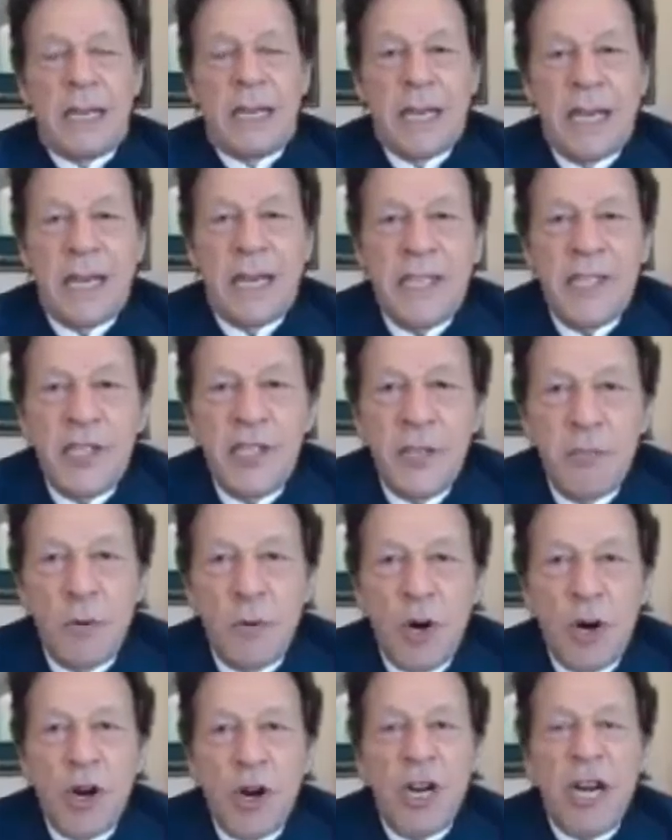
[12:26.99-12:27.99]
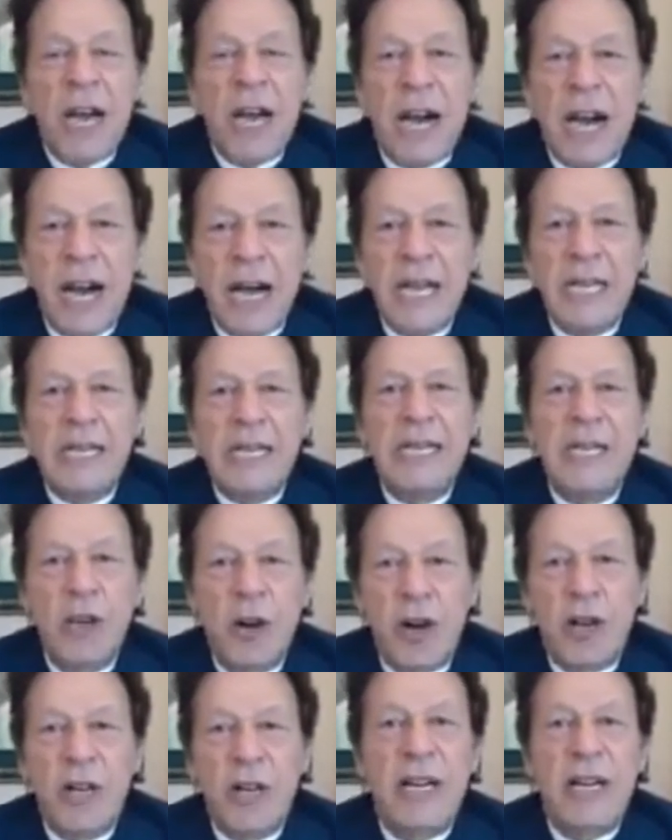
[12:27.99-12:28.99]
that a small,
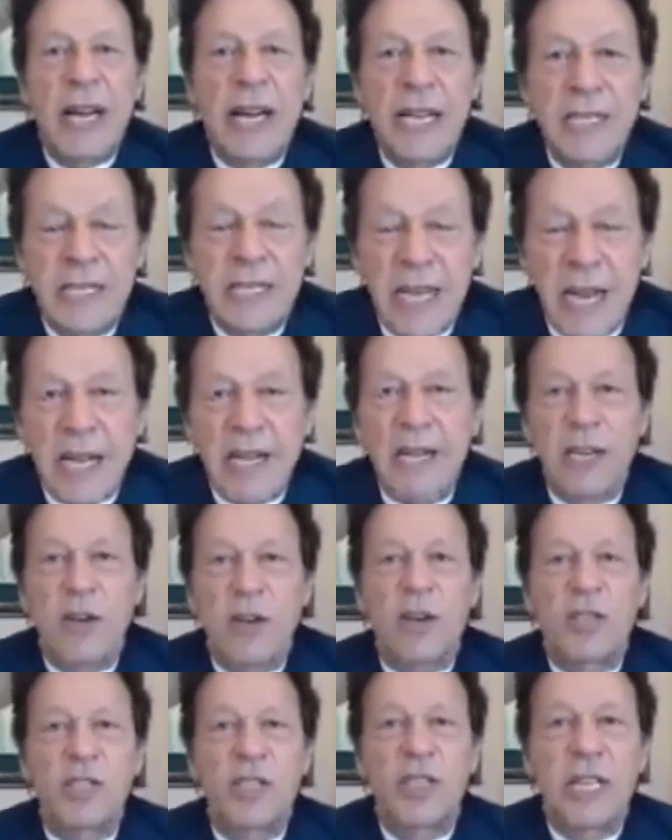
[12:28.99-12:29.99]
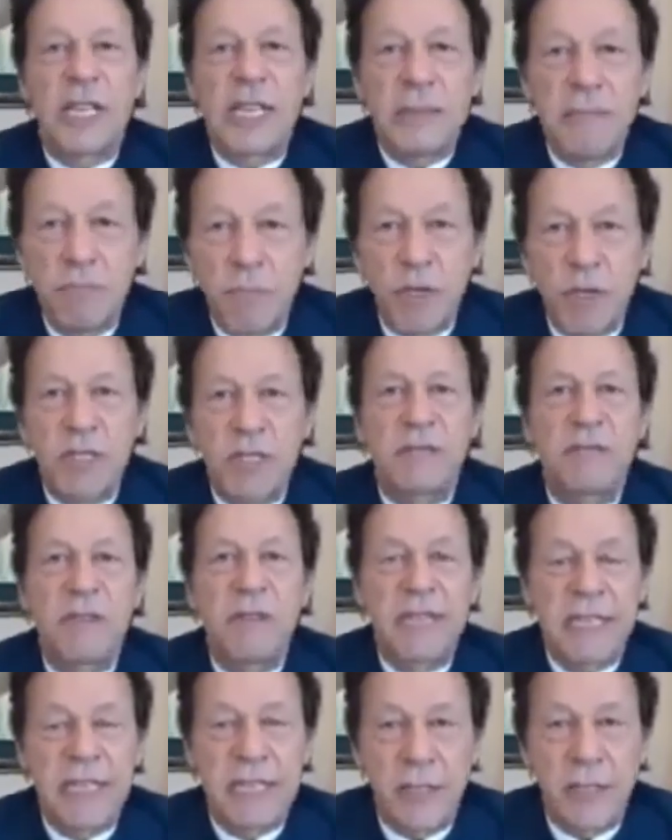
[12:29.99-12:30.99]
highly organized,
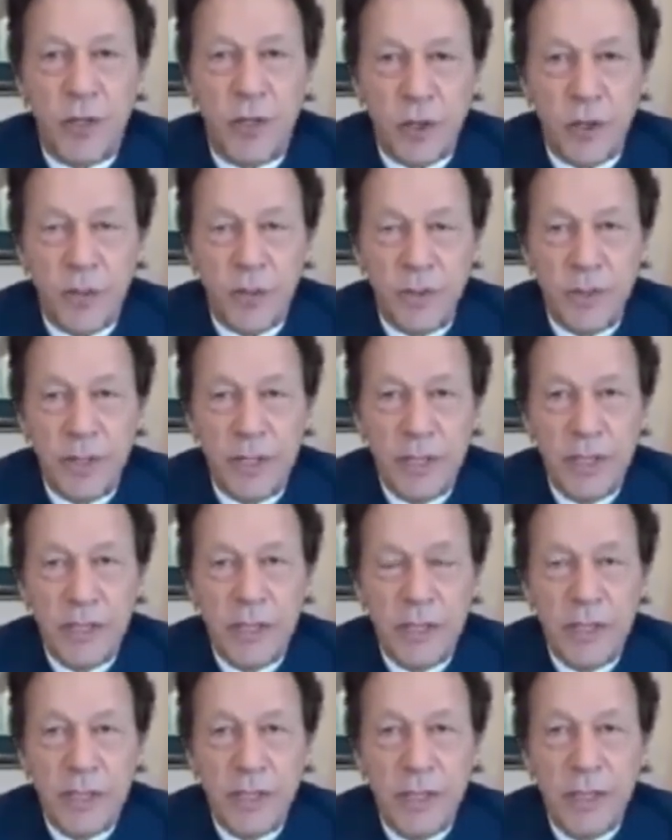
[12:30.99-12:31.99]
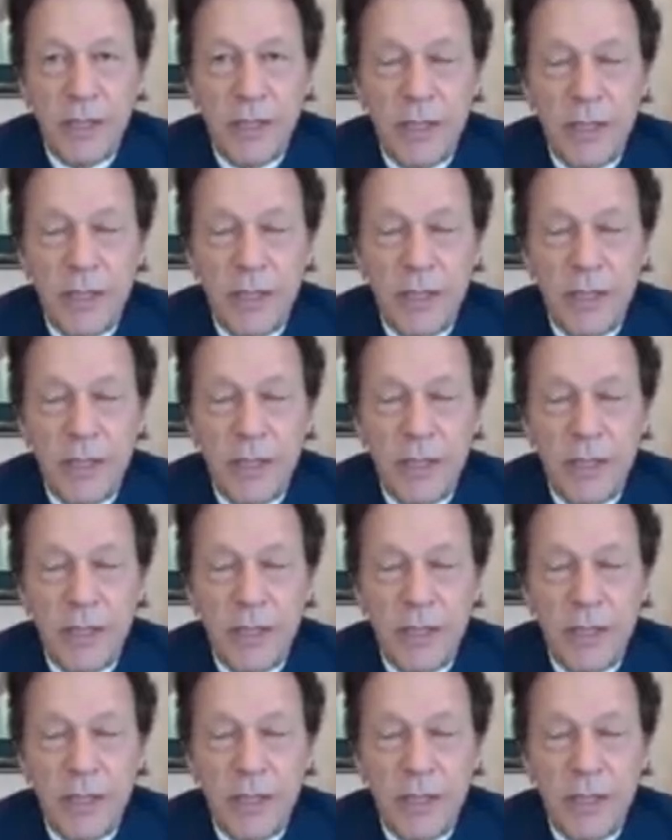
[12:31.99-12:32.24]
ideologically motivated group